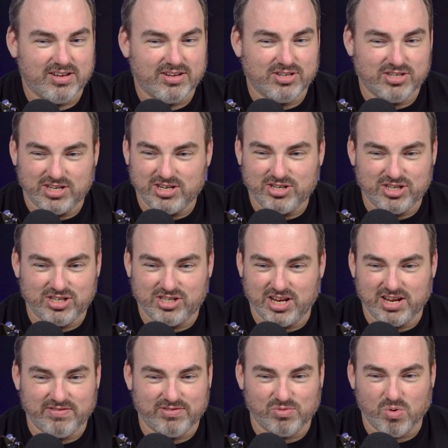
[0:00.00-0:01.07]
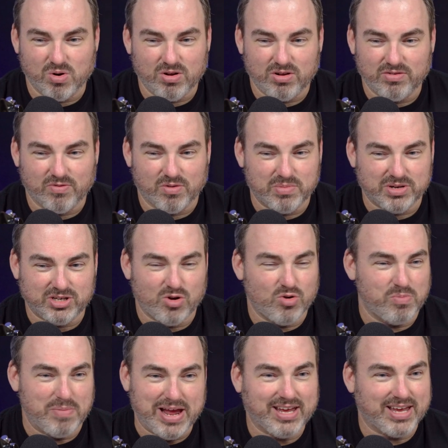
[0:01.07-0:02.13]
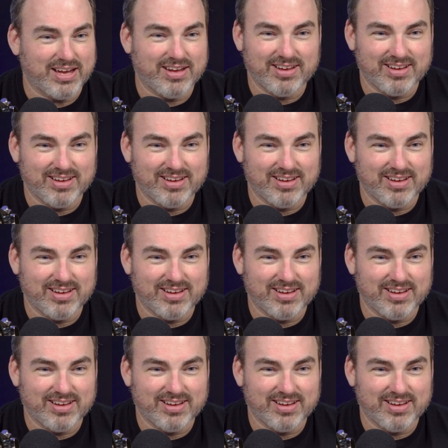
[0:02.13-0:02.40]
She said she saved the world from its own making.